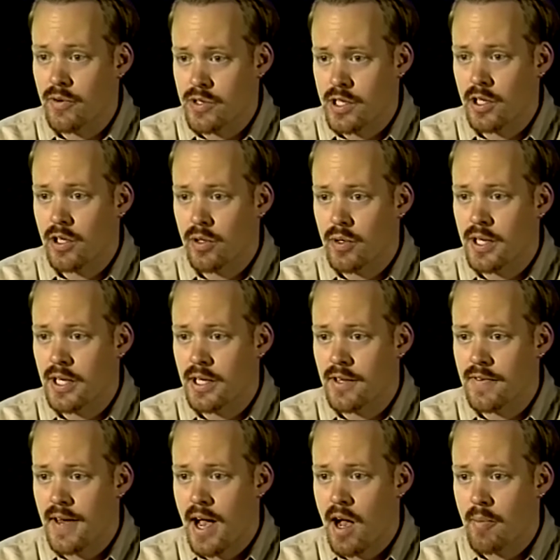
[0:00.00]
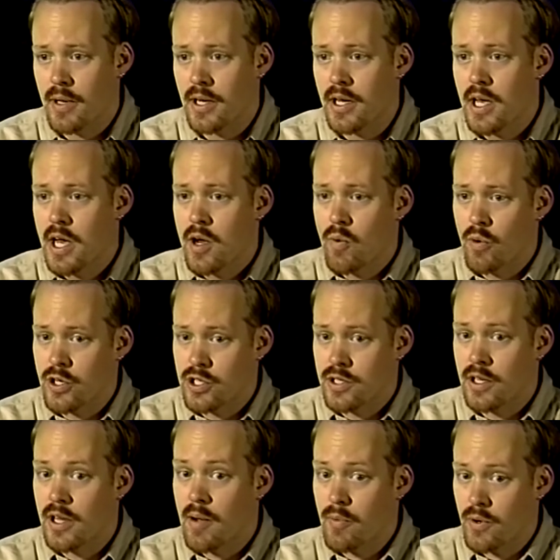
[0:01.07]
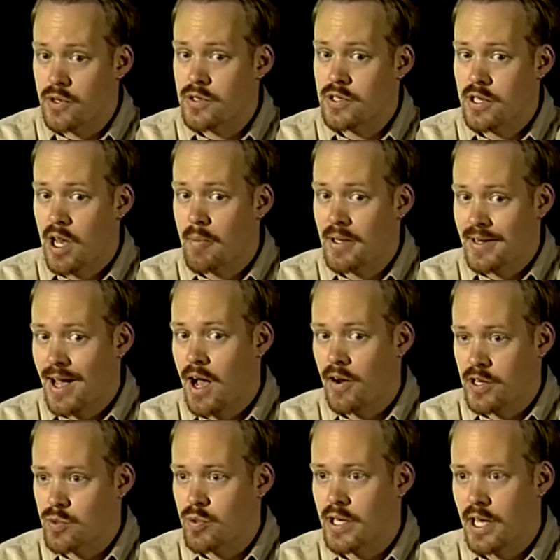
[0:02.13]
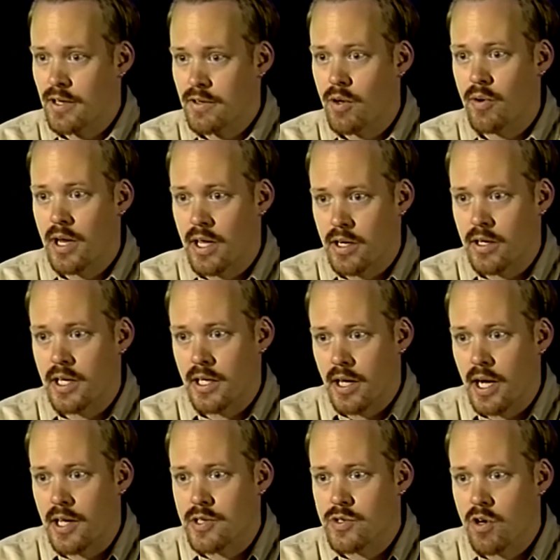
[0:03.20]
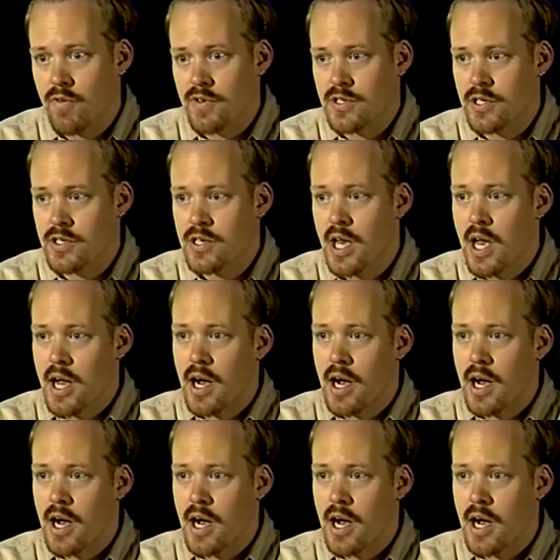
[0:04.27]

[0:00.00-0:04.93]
including an endowment, which the number is coming down as we get donated in-kind services,